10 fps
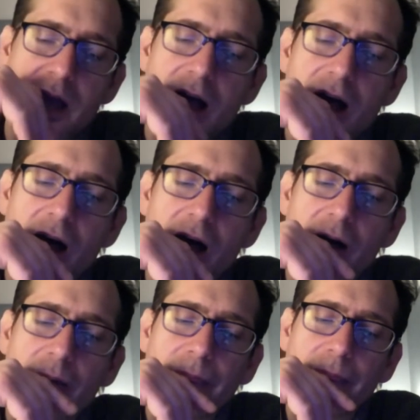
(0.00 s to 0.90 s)

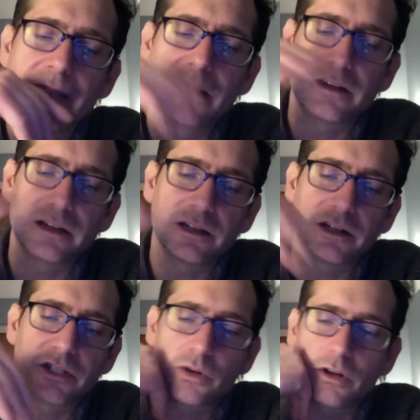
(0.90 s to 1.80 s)
um, down a, a,
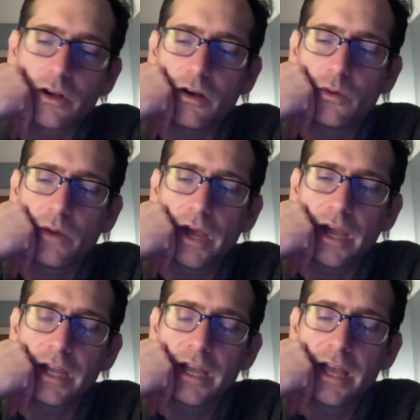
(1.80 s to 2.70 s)
short
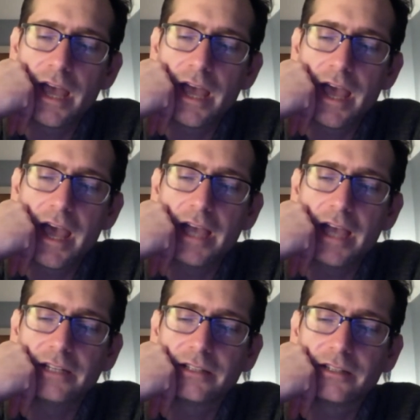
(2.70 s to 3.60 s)
hallway
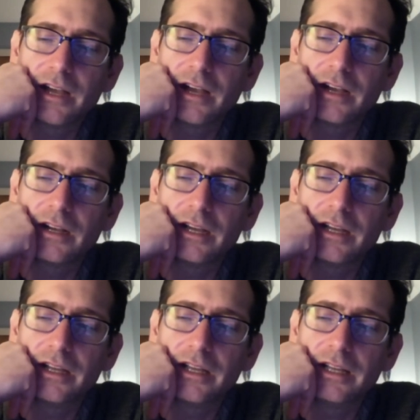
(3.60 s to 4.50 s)
and, uh,
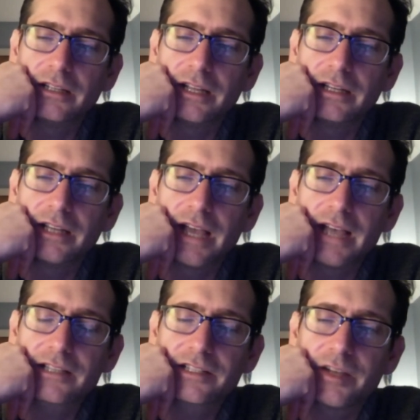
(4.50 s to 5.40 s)
and, and
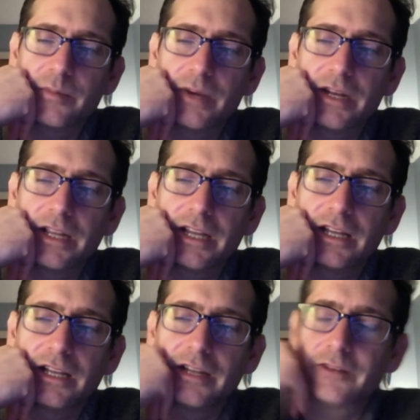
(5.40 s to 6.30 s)
ask somebody. And
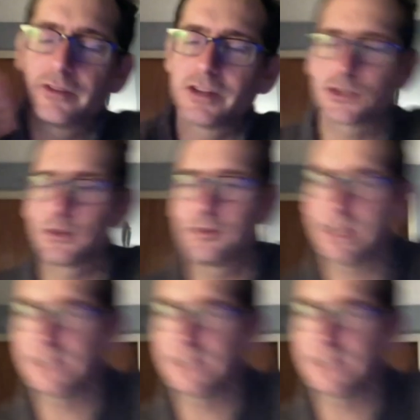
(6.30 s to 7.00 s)
I'll never sort of like